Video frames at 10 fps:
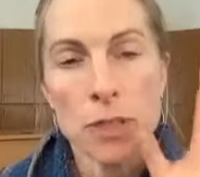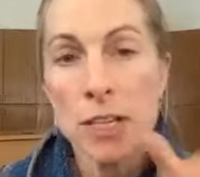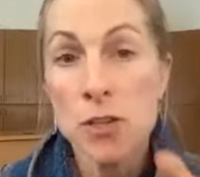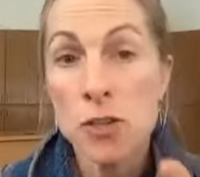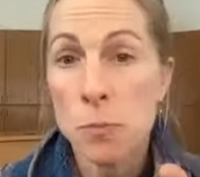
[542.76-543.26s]

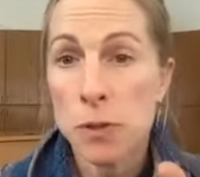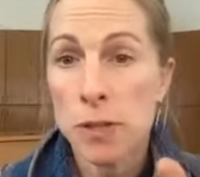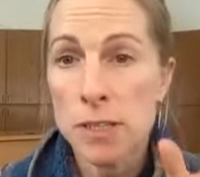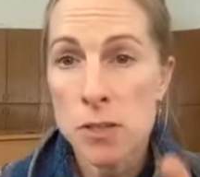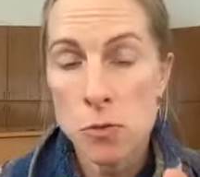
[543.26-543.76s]
relationship with
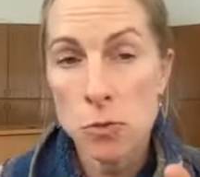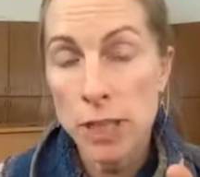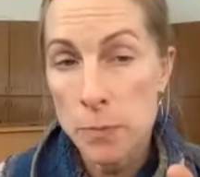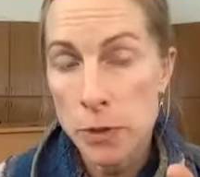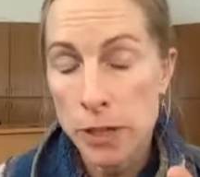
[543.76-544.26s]
the school
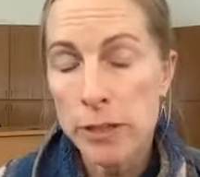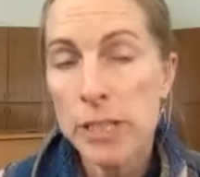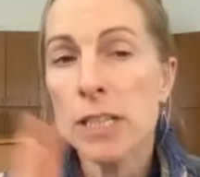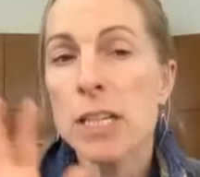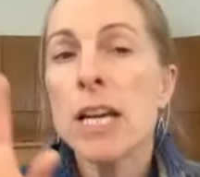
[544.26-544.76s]

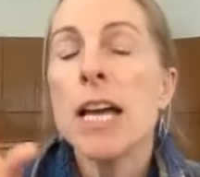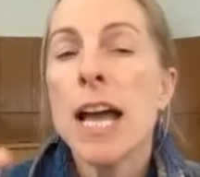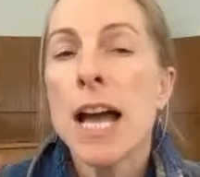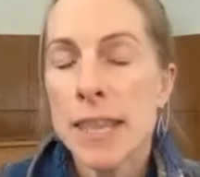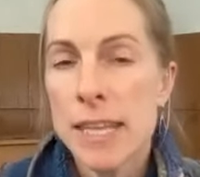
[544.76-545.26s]
librarian
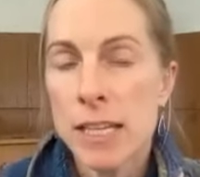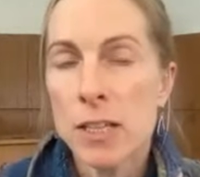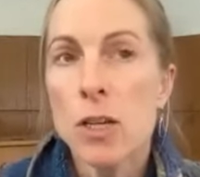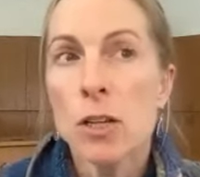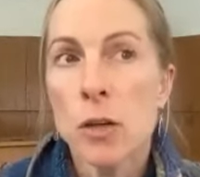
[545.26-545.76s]
and
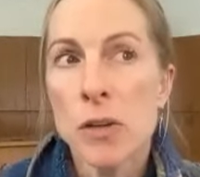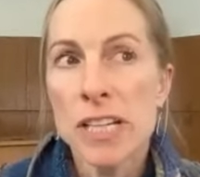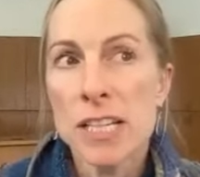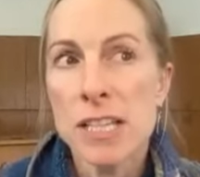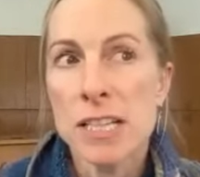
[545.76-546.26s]
then going
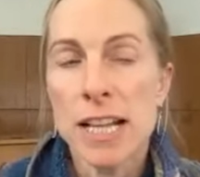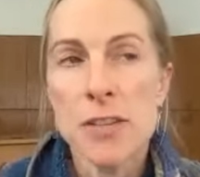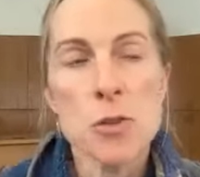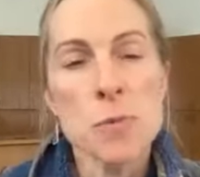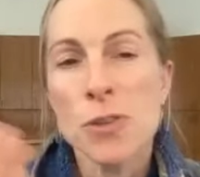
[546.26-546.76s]
into the
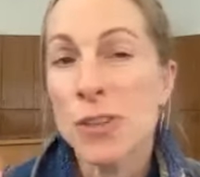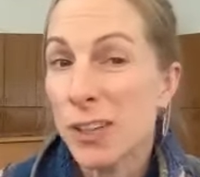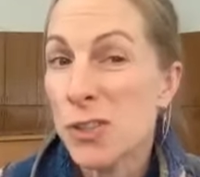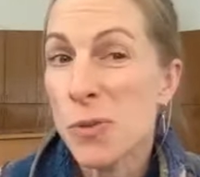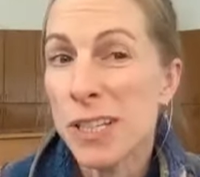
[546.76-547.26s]
classrooms or
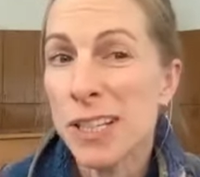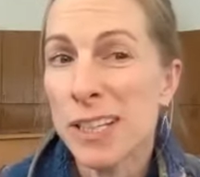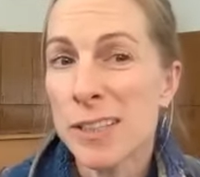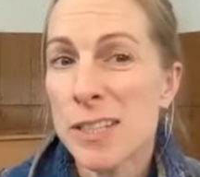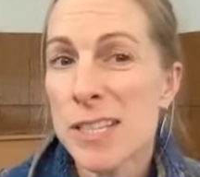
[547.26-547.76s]
like doing
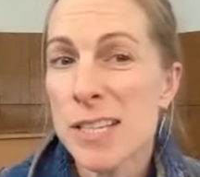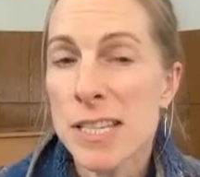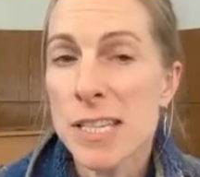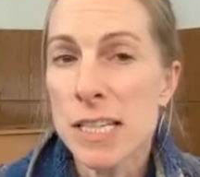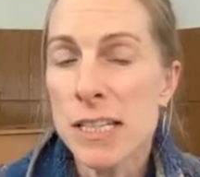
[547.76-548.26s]
a
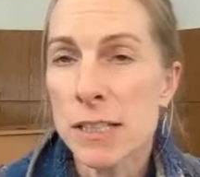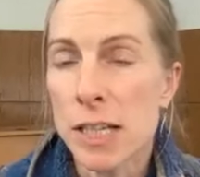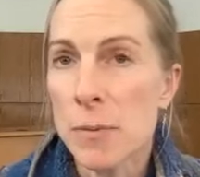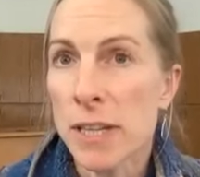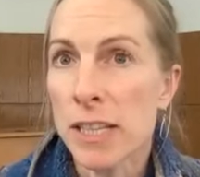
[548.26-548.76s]
seed
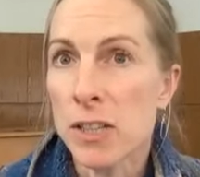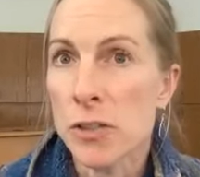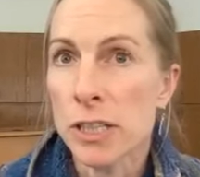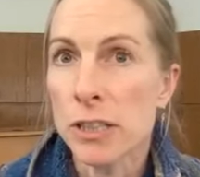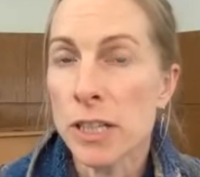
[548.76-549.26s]
club, I think
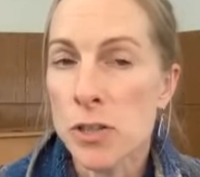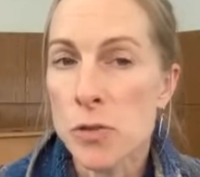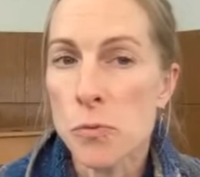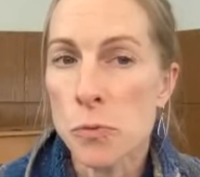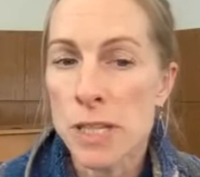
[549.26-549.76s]
during
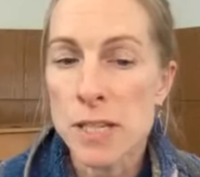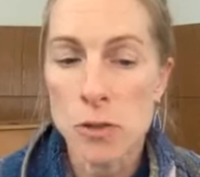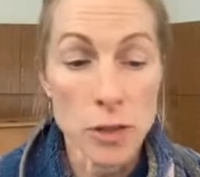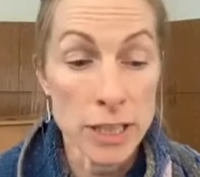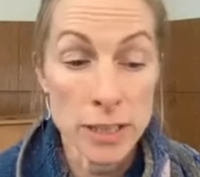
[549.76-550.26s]
lunch is a
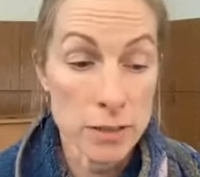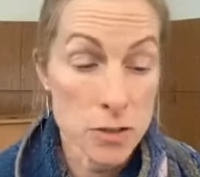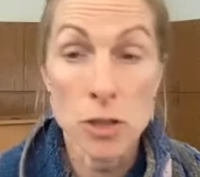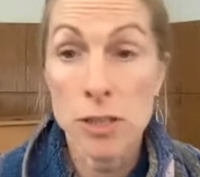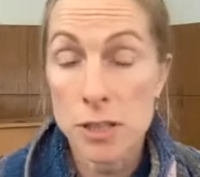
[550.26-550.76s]
great
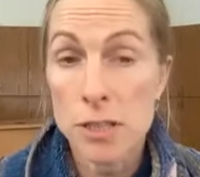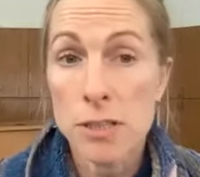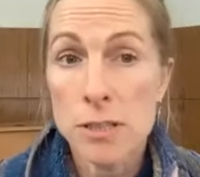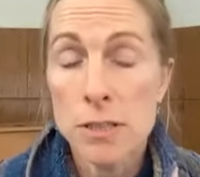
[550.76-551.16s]
start.